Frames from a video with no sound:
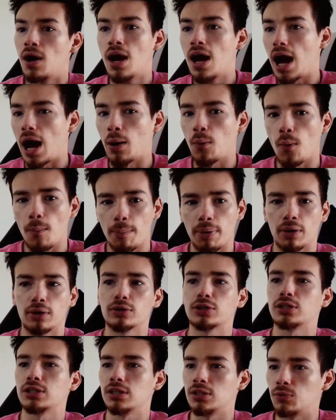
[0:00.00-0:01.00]
I will
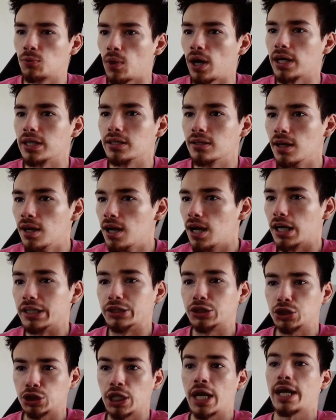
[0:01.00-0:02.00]
personally write a
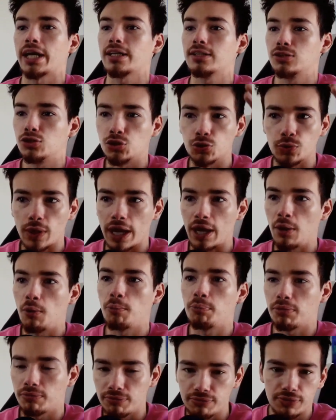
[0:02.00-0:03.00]
check to
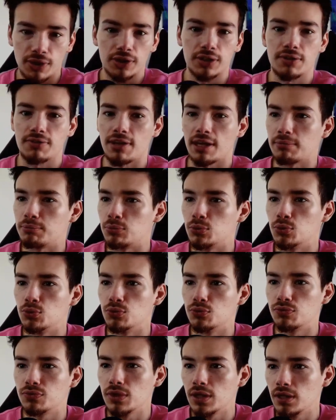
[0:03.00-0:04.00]
help fund that
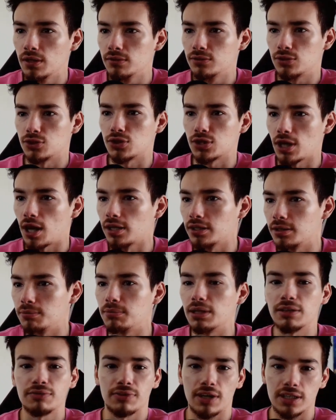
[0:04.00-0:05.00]
move to Tottenham
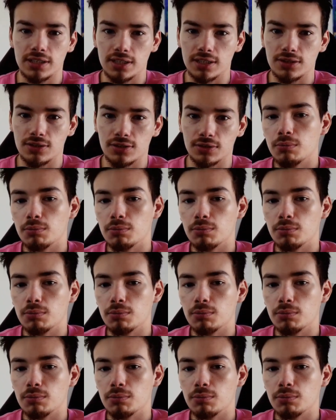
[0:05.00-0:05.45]
if I need to.